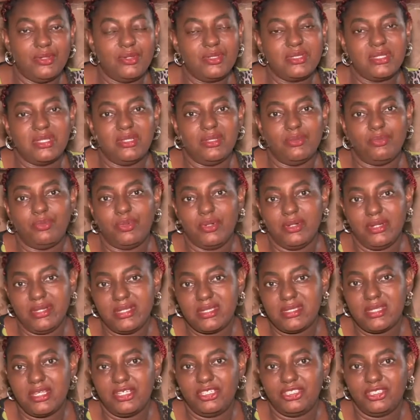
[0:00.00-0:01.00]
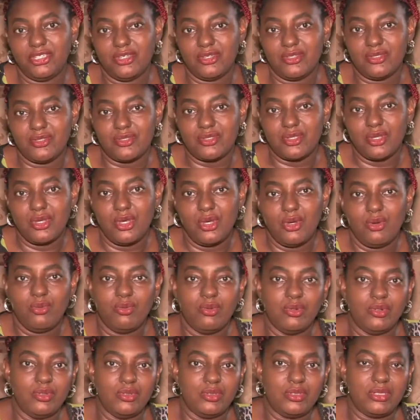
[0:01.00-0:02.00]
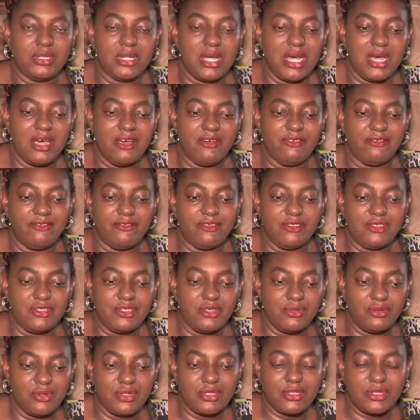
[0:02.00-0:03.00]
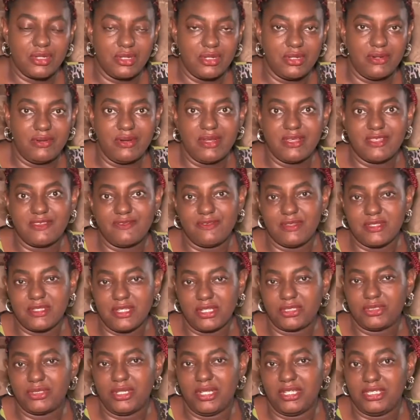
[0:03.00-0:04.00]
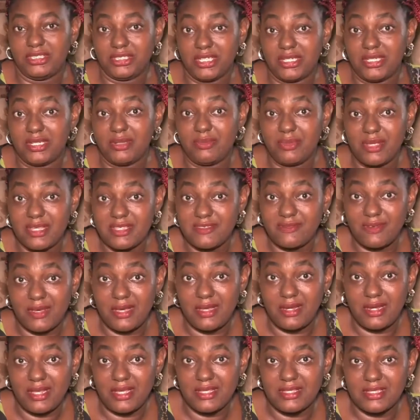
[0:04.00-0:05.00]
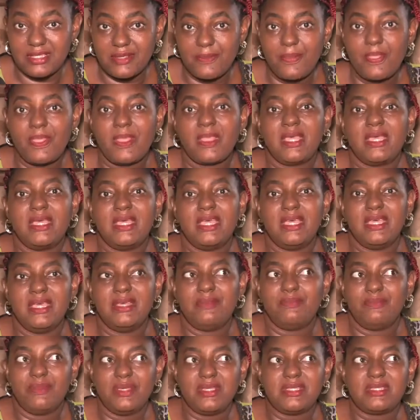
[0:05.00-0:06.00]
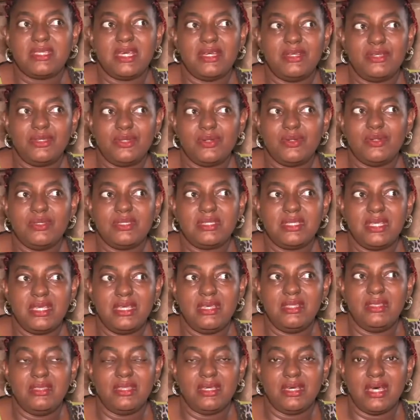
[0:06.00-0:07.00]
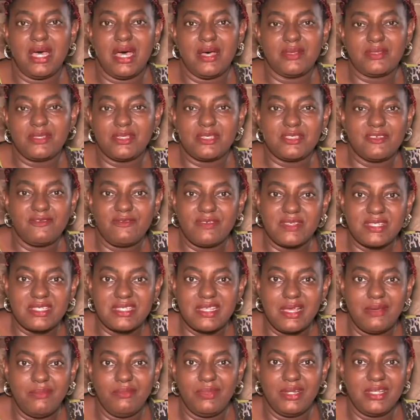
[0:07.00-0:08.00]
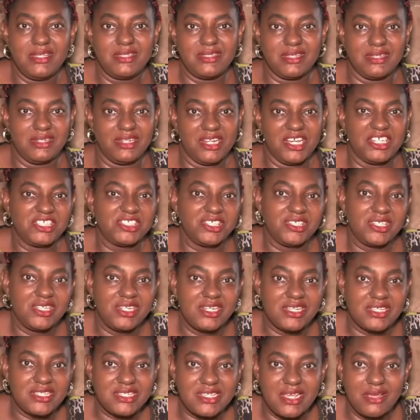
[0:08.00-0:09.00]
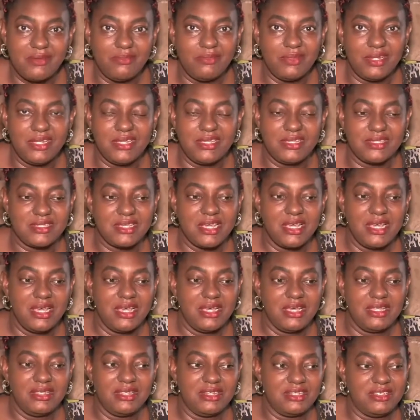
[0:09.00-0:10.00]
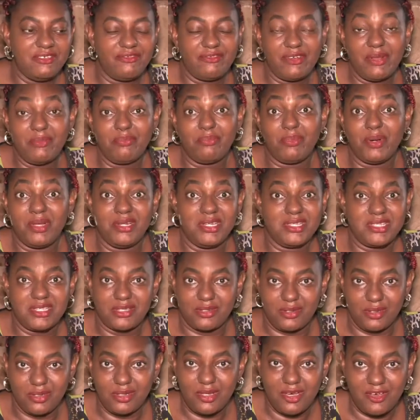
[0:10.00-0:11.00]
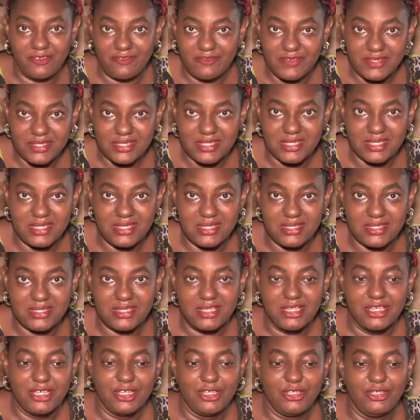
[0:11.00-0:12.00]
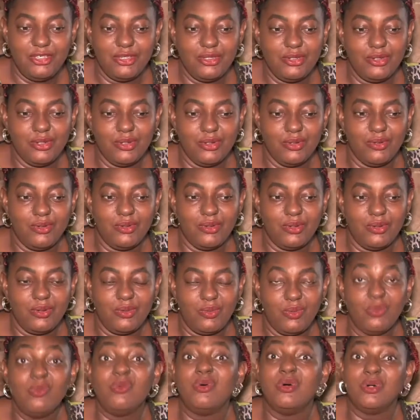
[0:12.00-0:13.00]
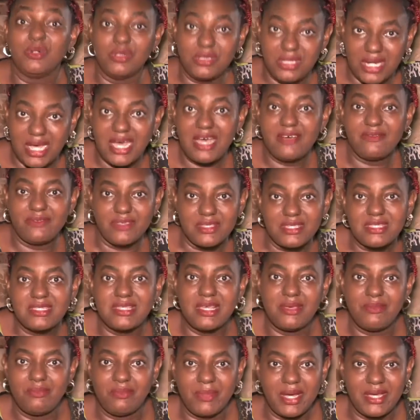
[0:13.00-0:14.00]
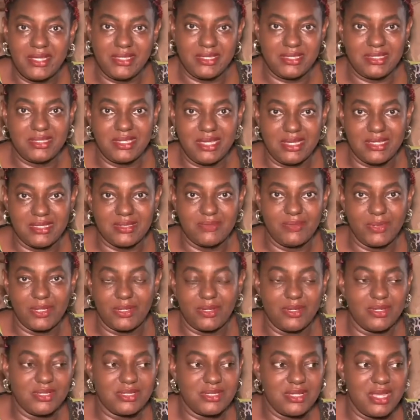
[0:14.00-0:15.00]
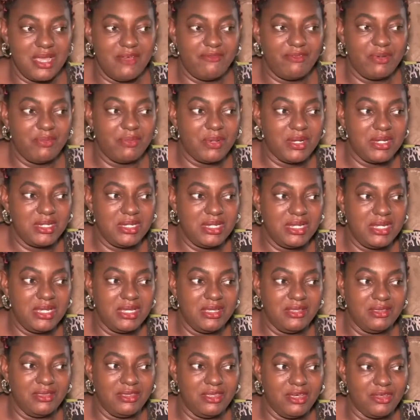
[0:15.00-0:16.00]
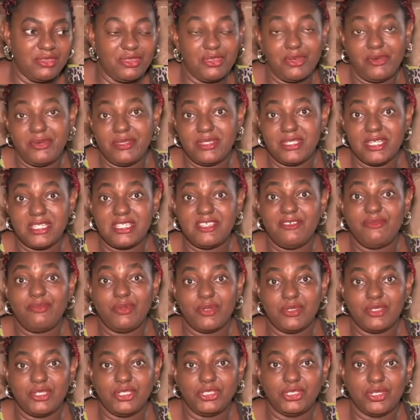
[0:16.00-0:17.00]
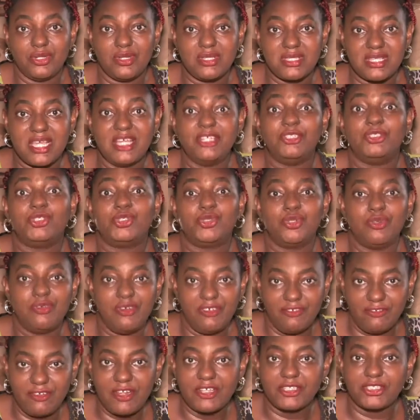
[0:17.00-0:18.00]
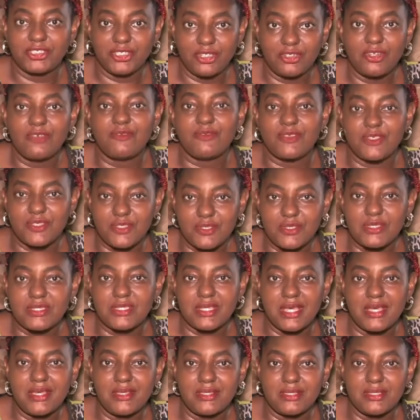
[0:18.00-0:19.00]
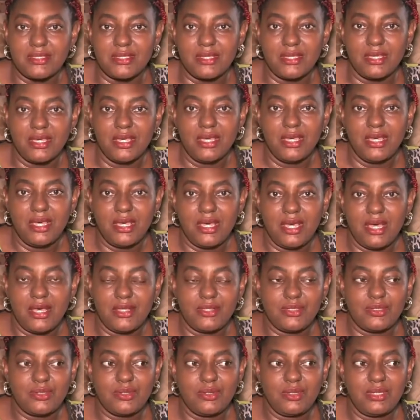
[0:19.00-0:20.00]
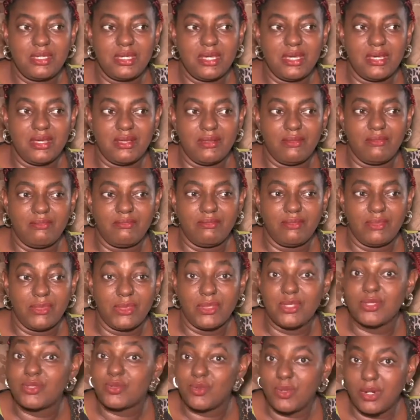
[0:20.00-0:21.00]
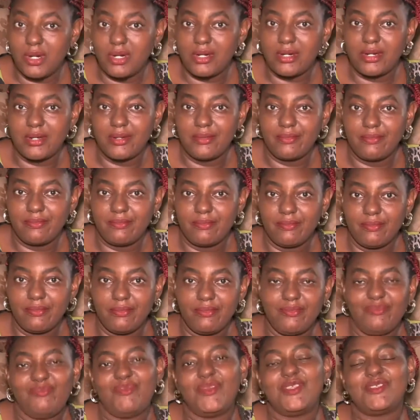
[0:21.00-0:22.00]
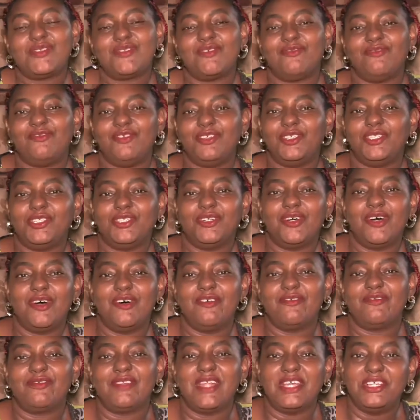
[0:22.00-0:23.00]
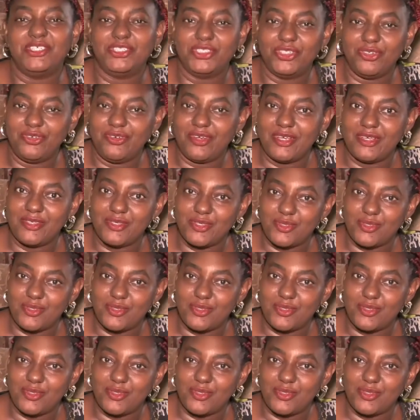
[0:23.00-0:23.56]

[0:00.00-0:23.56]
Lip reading: those in the police stations would have zero tolerance for sexual and gender-based violence. It means that those in the houses of assemblies, the national assemblies, the different political offices, would have the same mindset, because everybody in the authoritative positions are a true reflection of the society. And so, yeah, this work means the future of Nigeria